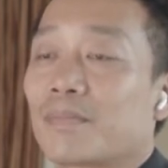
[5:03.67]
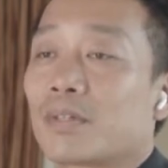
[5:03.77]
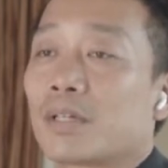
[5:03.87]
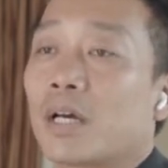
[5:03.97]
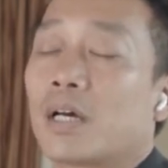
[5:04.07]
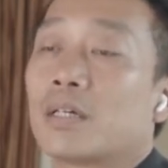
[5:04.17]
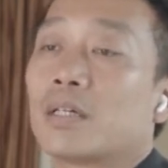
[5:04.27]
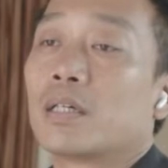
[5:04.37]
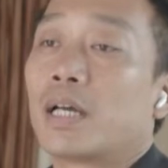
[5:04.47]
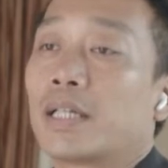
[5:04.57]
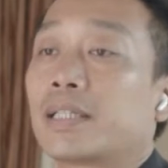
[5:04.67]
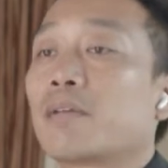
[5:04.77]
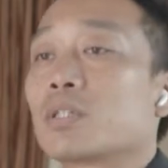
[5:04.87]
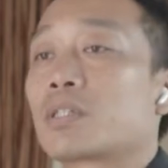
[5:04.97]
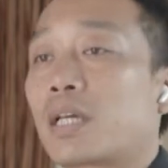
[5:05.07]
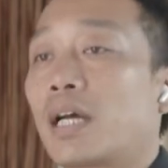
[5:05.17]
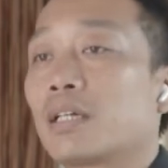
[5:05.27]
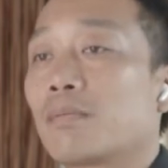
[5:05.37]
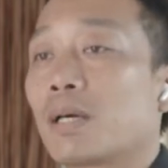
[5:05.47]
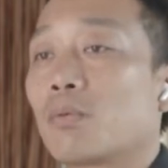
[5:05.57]
Yeah. And that was kind
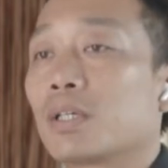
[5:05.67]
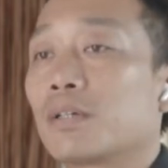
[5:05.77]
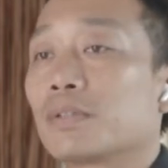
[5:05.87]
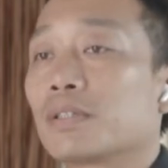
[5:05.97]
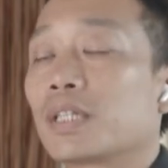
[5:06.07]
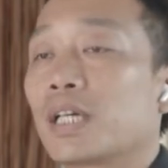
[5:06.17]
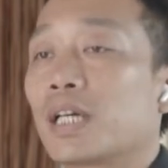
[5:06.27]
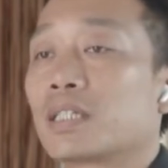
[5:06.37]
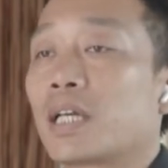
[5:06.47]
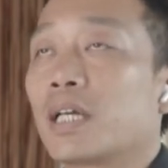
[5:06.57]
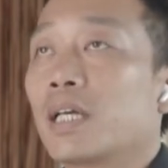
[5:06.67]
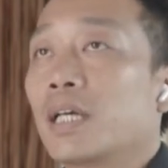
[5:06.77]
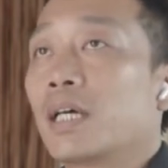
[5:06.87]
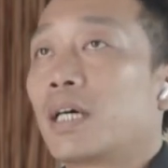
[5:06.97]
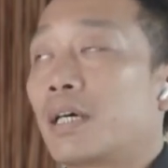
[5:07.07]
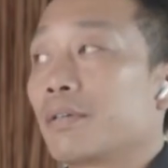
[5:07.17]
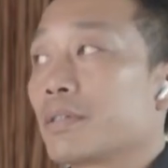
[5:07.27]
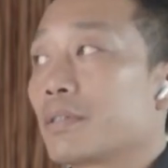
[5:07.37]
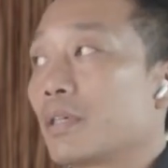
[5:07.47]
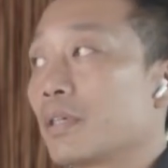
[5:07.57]
of like one of the things, because like I was
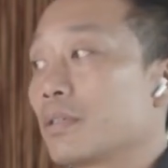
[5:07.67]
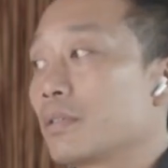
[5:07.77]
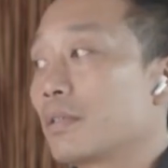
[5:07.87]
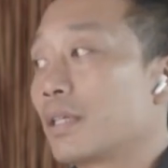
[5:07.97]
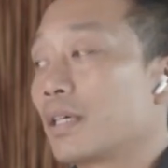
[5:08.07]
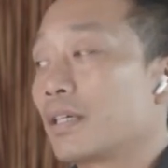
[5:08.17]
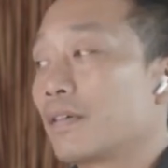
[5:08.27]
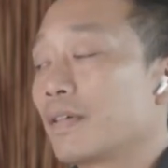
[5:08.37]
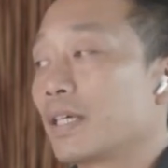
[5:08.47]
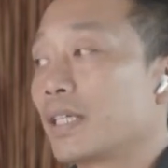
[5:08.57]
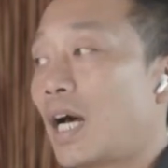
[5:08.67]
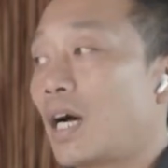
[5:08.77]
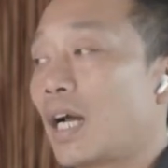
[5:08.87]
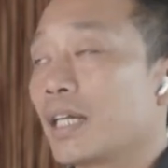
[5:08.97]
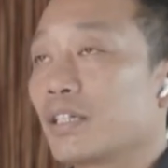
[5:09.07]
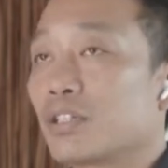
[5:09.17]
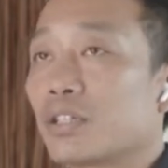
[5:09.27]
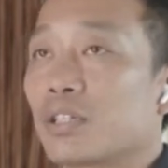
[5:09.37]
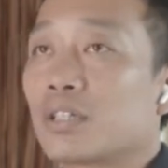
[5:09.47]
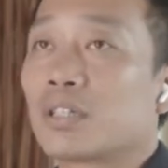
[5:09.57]
talking to a lot of like young
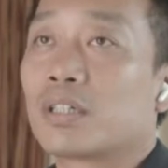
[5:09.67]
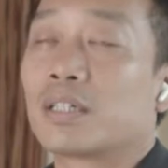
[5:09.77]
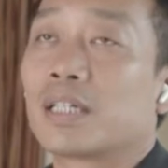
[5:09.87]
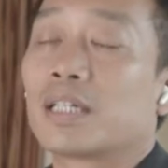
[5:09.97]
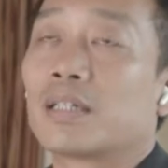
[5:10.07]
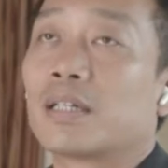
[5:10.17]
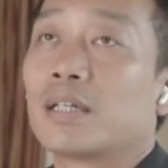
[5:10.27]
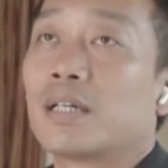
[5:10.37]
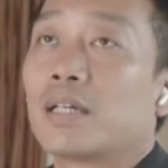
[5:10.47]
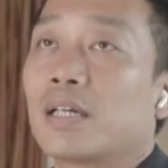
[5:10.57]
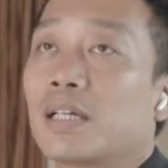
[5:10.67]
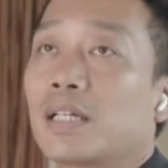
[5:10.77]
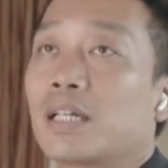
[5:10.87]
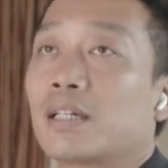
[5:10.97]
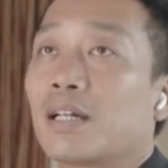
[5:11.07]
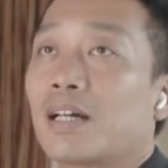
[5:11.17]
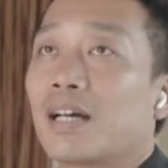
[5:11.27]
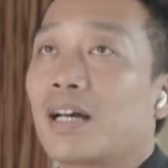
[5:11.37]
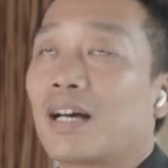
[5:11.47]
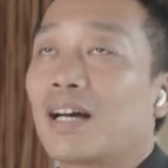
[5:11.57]
editor, and then
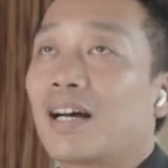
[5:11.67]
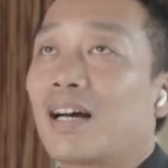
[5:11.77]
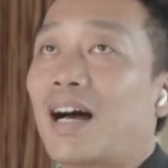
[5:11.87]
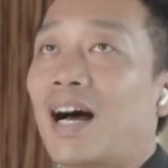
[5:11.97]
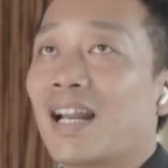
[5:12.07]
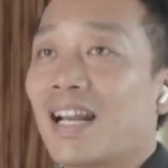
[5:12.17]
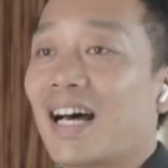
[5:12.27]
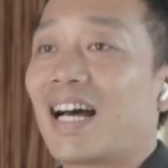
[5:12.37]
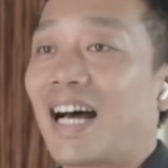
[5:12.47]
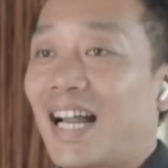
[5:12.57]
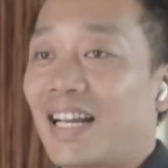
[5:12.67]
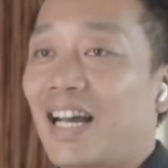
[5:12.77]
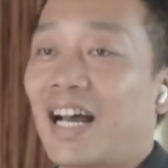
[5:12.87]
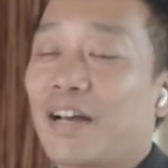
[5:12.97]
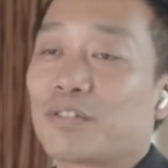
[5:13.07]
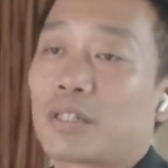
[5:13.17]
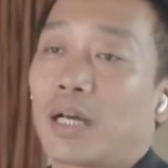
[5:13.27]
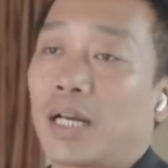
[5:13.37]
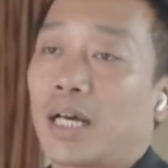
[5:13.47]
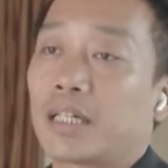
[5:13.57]
I have to say, a
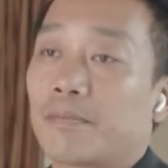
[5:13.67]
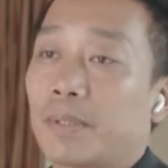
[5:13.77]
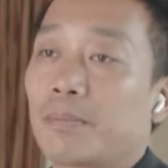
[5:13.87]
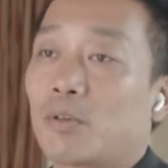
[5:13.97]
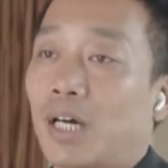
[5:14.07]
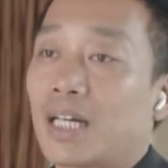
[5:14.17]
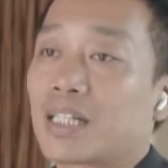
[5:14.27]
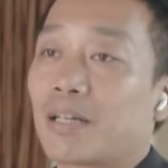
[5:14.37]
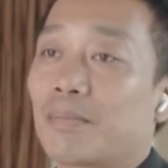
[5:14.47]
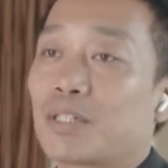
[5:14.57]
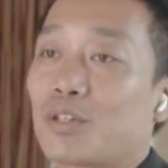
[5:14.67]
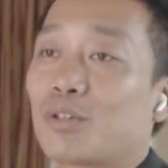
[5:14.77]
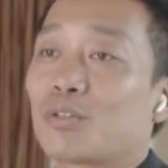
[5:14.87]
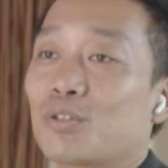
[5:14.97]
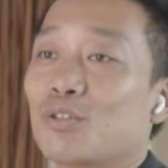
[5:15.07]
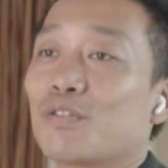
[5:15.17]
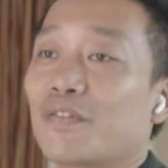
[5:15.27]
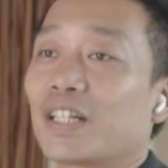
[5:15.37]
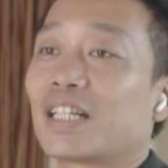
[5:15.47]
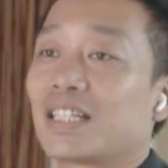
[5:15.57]
lot of people were asking me, so do you
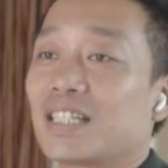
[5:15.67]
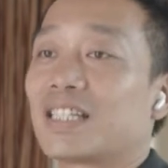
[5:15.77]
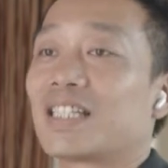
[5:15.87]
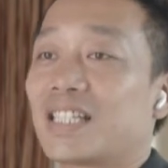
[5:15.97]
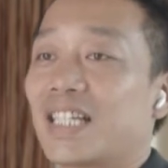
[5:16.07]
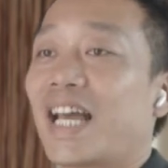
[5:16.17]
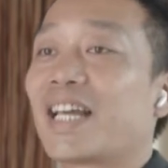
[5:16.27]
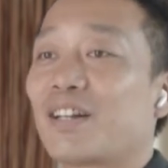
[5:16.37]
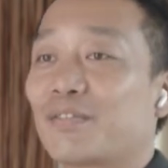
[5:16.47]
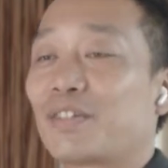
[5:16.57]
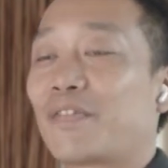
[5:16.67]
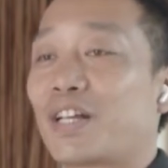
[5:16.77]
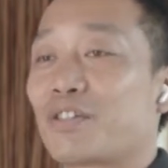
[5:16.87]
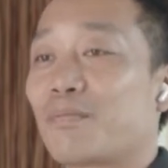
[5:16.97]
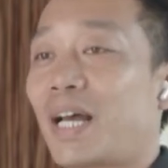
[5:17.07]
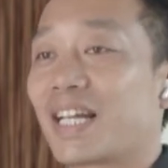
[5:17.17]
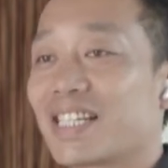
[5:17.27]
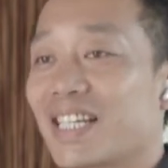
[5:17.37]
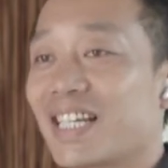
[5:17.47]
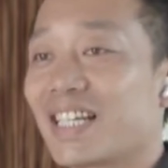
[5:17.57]
think that this is the end of the fashion
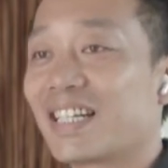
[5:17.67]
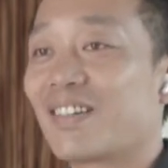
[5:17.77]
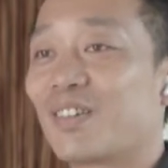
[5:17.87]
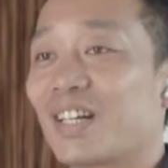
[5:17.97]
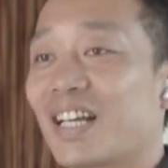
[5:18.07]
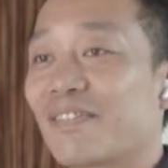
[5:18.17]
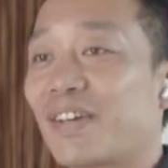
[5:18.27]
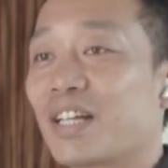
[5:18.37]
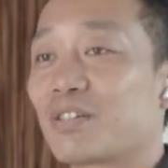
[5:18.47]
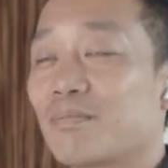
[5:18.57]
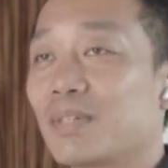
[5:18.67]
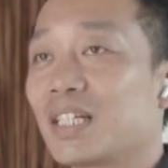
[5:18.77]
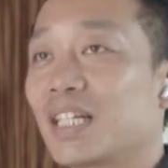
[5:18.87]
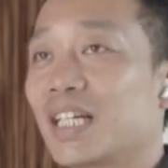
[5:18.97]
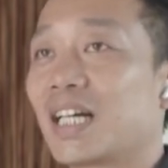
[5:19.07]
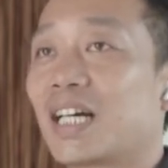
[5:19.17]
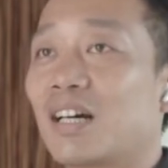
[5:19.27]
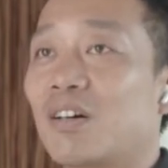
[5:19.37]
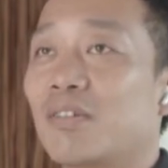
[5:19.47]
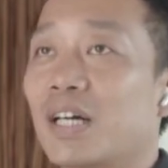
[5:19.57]
magazine or like fashion media
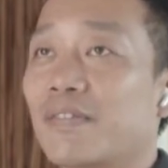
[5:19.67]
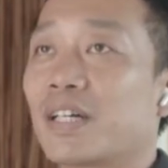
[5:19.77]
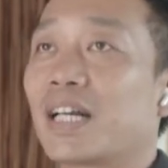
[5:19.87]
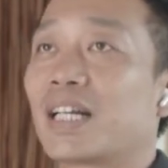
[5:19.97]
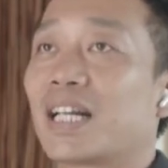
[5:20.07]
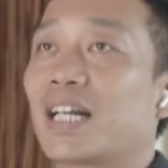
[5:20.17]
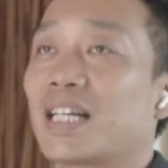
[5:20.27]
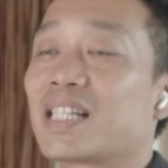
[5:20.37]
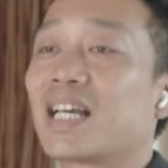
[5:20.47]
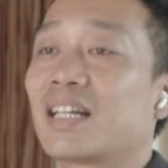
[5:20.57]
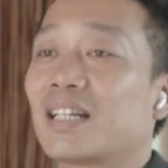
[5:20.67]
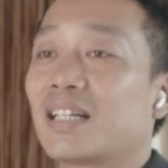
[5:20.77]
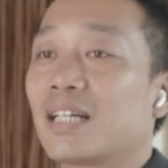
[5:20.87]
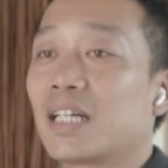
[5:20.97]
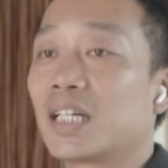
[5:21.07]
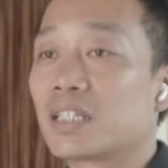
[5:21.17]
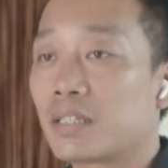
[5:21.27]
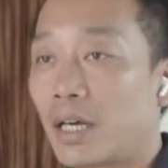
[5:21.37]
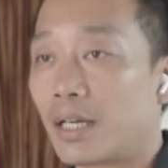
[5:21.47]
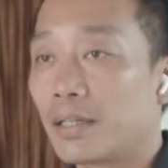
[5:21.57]
or whatever? And then I said, it is
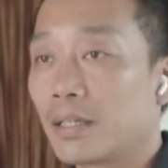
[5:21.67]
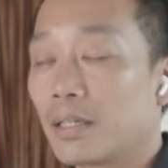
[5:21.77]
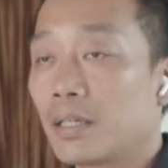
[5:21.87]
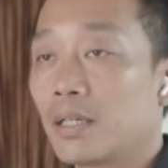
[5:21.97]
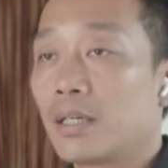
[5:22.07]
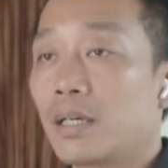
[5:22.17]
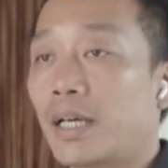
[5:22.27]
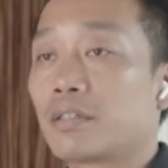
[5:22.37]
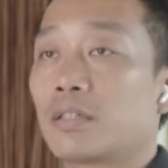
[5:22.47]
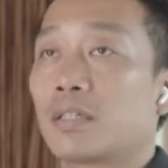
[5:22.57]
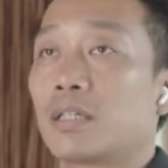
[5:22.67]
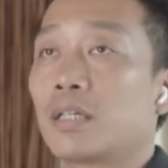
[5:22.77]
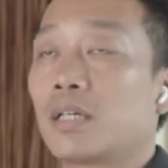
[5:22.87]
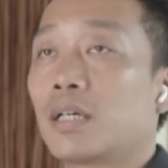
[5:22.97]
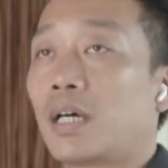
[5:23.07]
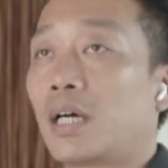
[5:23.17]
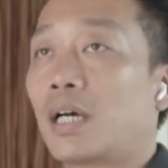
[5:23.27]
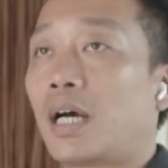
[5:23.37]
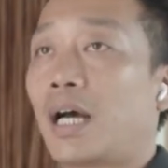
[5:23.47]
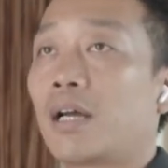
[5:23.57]
not. Actually,
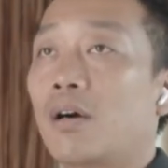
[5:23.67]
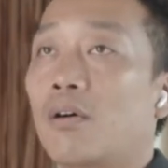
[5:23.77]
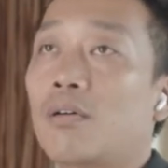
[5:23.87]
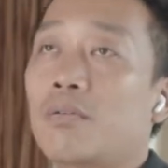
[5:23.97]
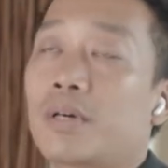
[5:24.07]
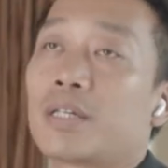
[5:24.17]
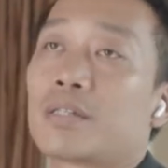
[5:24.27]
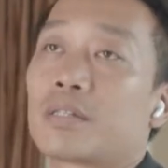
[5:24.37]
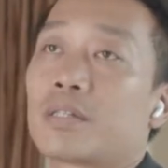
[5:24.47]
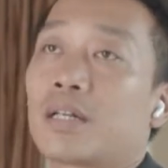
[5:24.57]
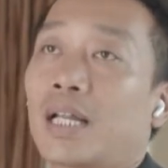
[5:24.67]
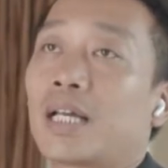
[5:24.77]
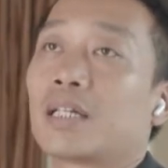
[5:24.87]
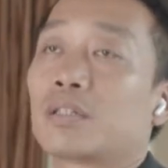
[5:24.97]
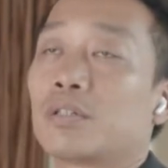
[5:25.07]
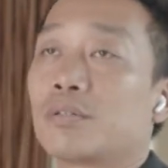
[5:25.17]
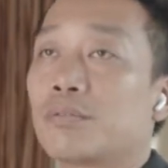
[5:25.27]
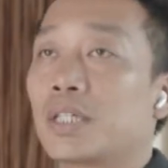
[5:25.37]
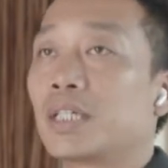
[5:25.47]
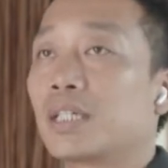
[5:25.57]
I always like to
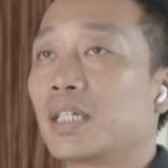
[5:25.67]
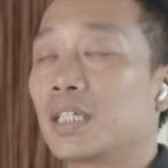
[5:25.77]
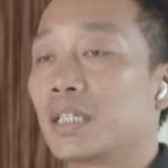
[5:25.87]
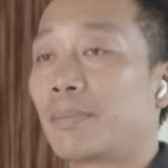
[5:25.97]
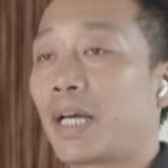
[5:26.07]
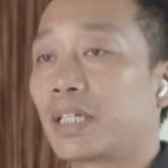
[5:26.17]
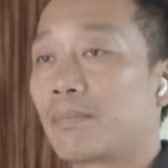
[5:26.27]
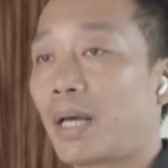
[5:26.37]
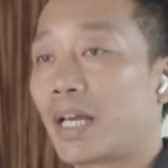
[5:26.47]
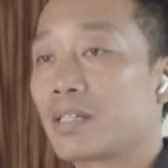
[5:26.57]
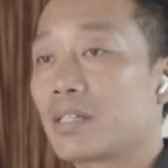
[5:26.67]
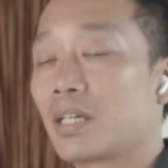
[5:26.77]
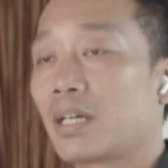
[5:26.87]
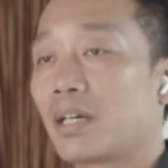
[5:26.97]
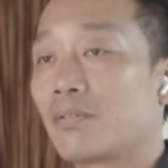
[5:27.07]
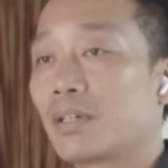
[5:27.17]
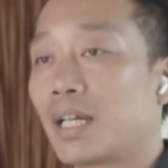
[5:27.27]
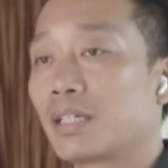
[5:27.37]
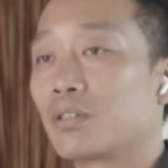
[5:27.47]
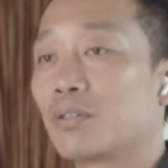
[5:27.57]
read independent magazine. I
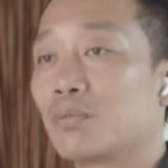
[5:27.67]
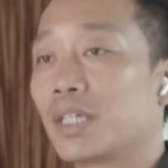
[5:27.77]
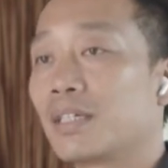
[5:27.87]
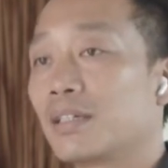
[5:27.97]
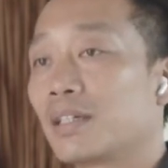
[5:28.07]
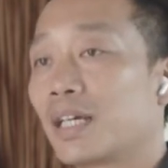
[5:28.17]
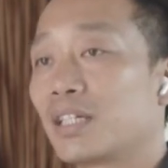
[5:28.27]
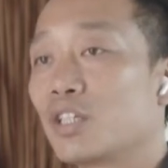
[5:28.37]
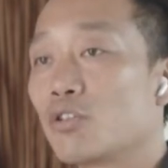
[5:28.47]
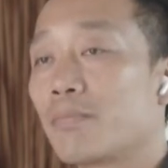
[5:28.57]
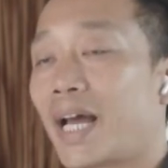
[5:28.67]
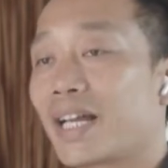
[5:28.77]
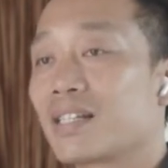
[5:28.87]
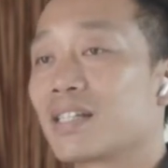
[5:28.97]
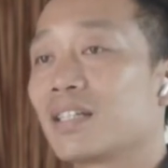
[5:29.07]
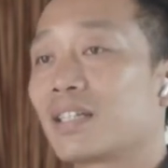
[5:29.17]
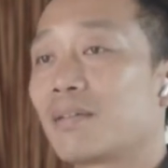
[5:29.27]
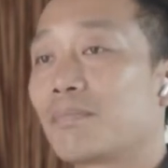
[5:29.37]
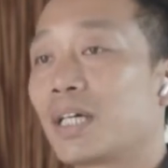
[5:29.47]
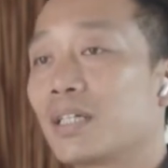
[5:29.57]
like to read like new magazine done
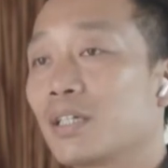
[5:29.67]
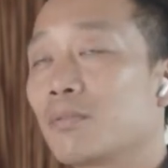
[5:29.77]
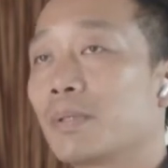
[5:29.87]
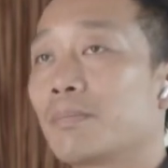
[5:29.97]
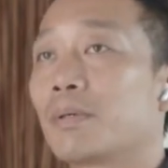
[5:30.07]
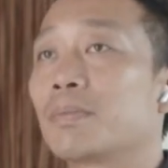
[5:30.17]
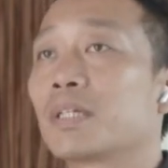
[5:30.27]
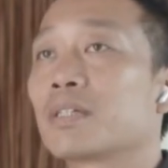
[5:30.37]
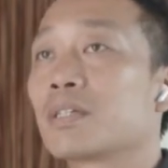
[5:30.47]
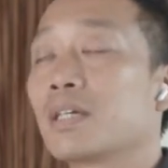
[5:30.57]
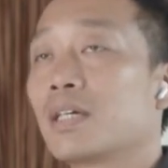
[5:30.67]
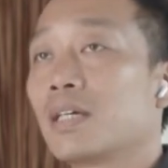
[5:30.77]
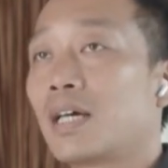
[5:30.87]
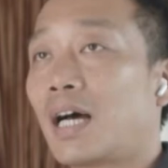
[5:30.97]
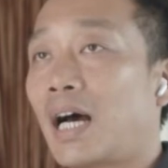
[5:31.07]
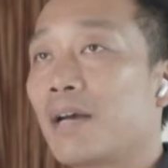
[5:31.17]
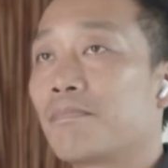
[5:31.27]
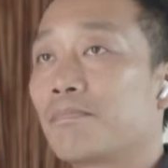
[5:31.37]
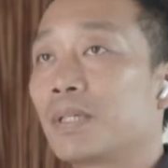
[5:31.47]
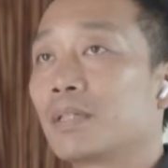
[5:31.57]
by new people because
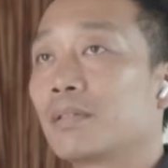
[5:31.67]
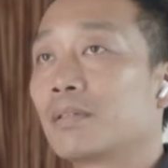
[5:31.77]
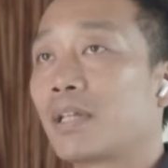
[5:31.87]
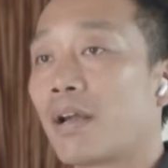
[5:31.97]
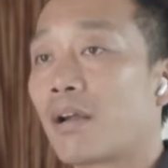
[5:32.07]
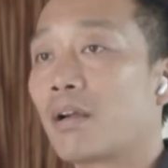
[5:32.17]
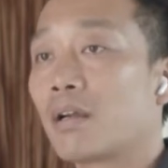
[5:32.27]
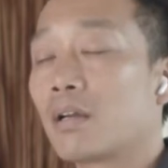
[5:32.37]
I've been there.